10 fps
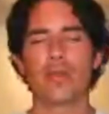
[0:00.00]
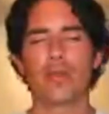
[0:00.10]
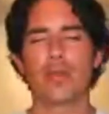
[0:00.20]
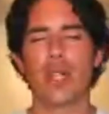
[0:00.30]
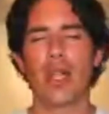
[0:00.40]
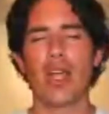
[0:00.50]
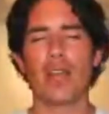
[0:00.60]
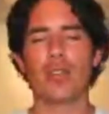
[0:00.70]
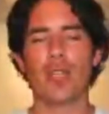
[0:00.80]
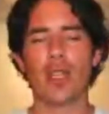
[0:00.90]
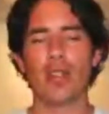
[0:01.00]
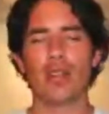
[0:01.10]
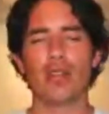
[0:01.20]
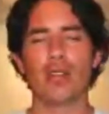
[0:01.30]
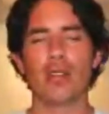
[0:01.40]
that I have
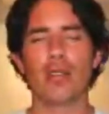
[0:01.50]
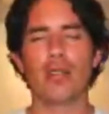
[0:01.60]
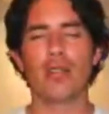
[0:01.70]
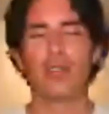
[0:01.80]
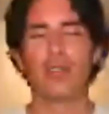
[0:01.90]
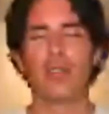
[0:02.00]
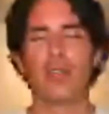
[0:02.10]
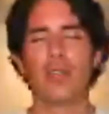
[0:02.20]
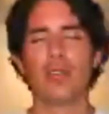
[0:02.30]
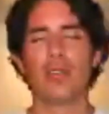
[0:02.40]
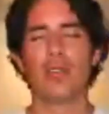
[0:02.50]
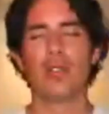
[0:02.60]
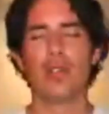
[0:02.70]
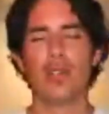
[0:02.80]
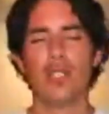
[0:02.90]
today to
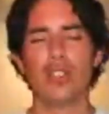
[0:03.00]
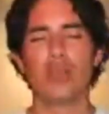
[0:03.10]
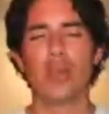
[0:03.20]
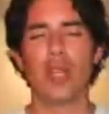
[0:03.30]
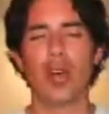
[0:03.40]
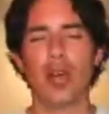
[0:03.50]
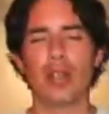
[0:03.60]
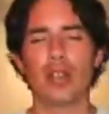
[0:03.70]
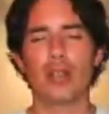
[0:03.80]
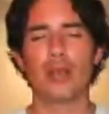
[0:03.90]
nourish my heart.